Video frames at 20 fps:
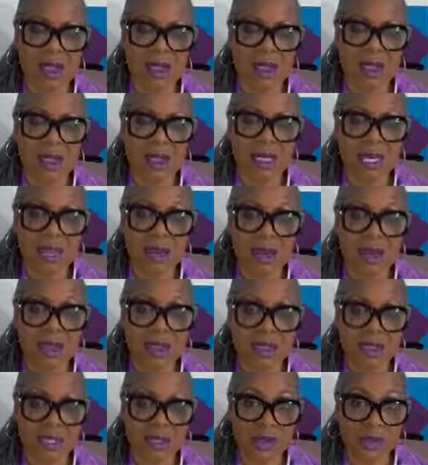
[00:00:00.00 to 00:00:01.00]
But I will
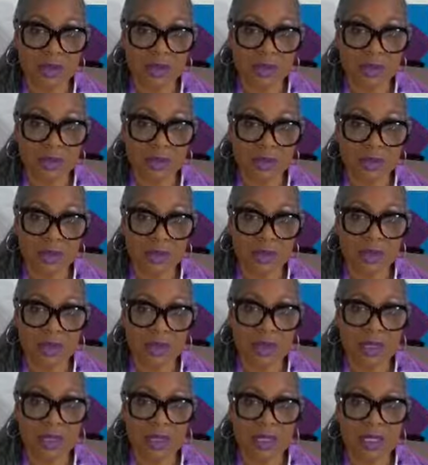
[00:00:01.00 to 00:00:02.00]
tell you
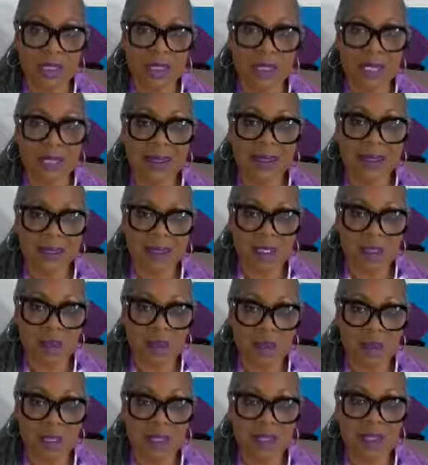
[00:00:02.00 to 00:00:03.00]
that this
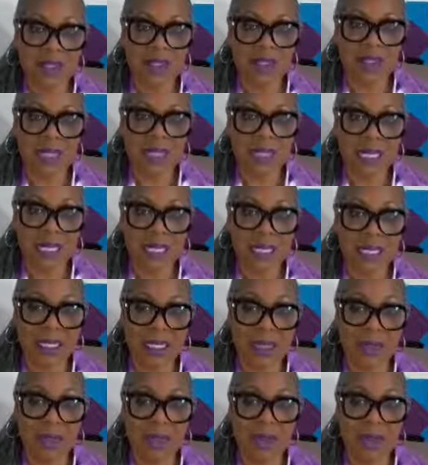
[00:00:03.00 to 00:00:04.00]
question today that
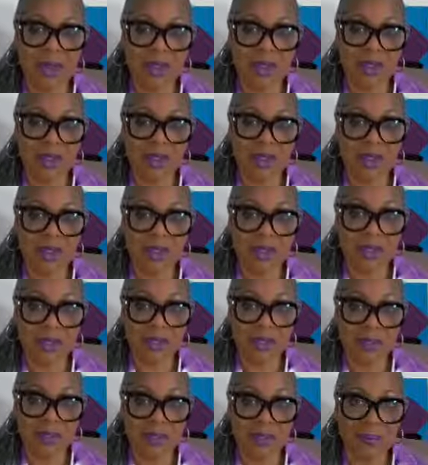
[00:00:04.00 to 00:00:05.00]
I'm posing to
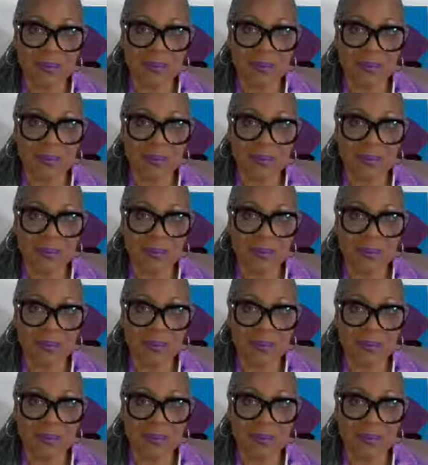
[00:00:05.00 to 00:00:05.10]
you,